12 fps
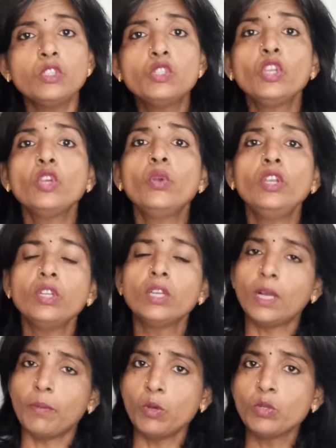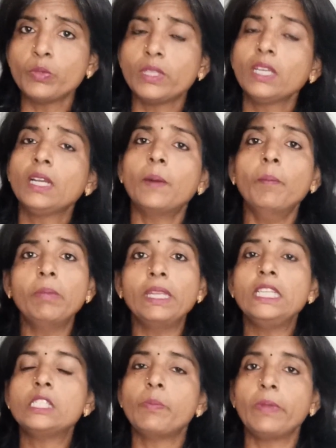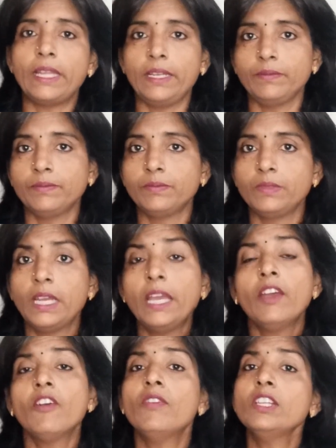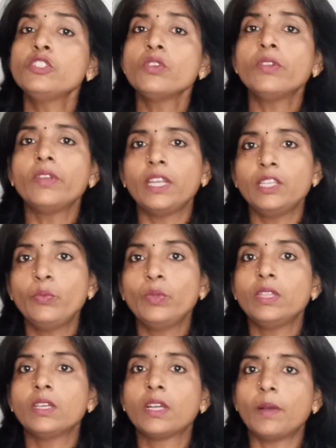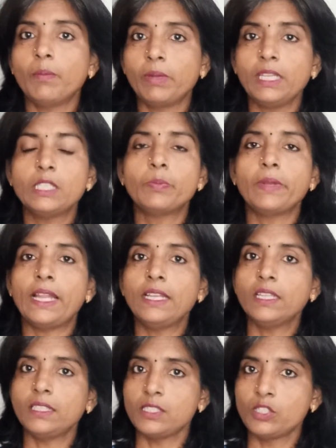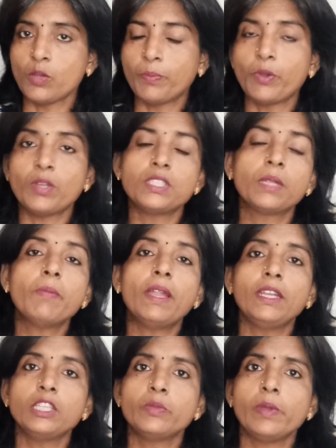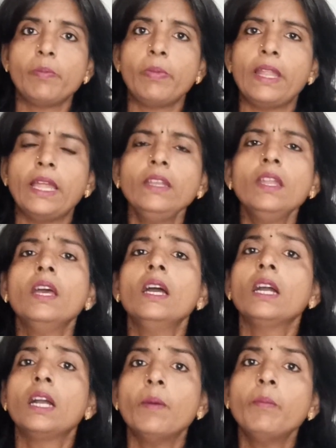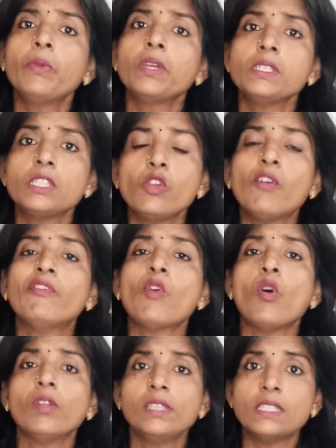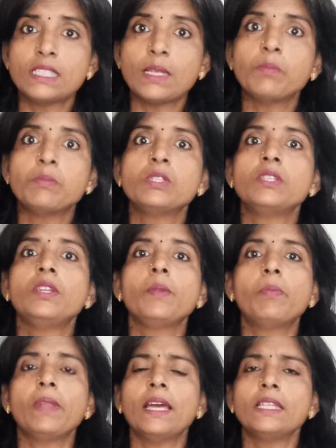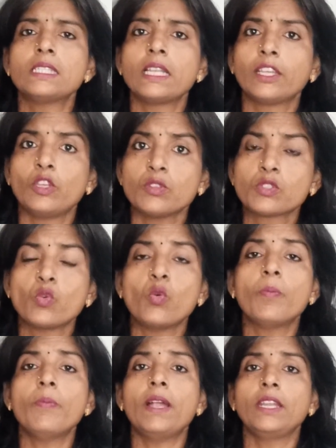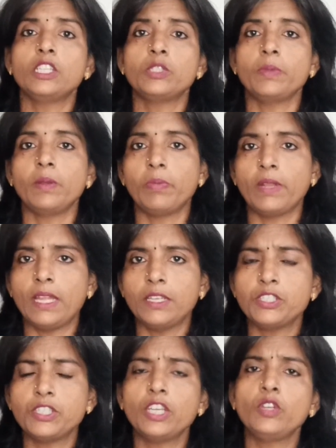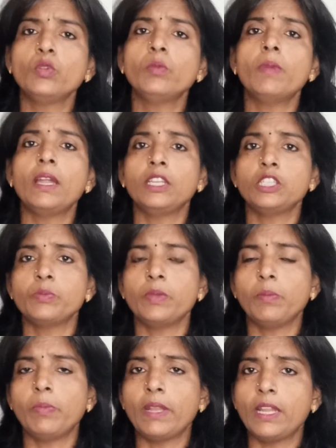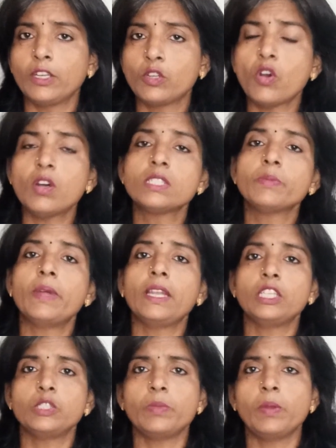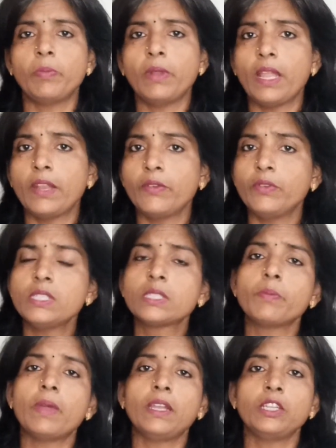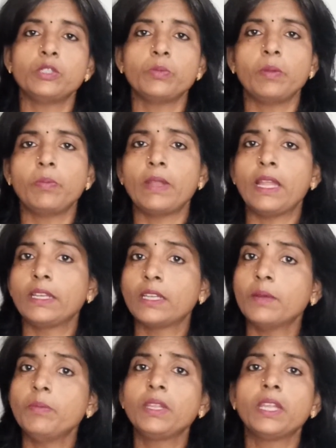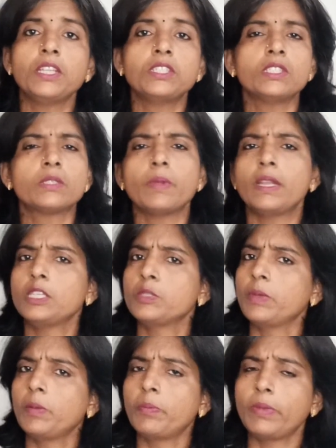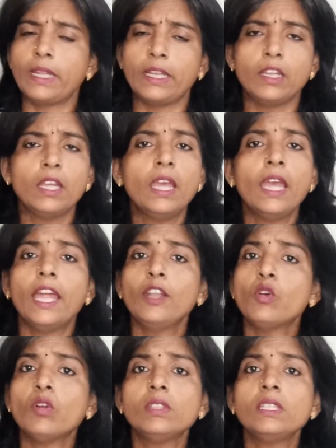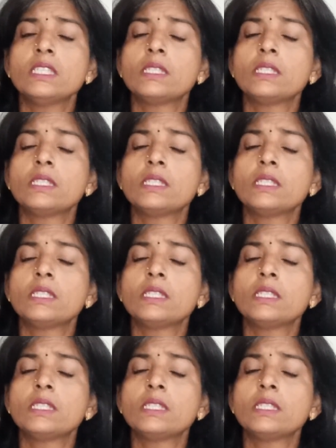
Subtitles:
So you're going to come out with a complete plan. Once you're ready with the complete plan, that is your project management plan, comprising of all the subsidiary plans like your scope management plan, schedule management plan, cost management plan, risk management plan, communications management plan, and all